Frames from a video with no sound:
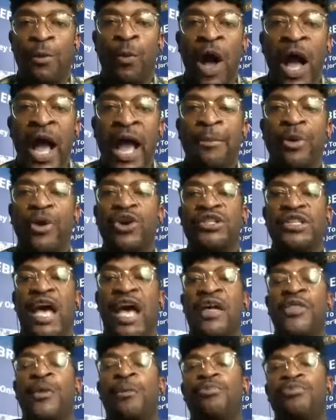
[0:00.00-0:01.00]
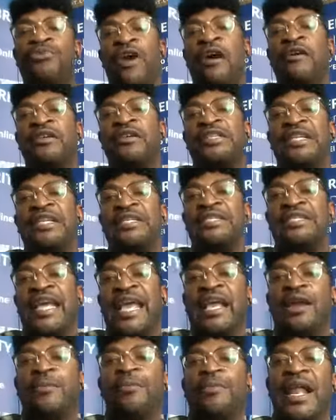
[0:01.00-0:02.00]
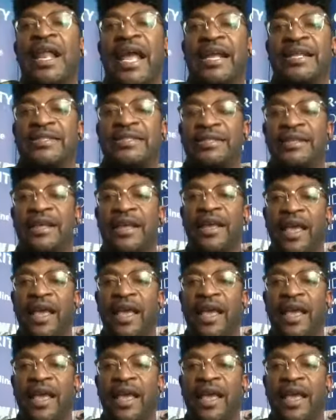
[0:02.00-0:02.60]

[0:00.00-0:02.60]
Why? Because other priorities take place.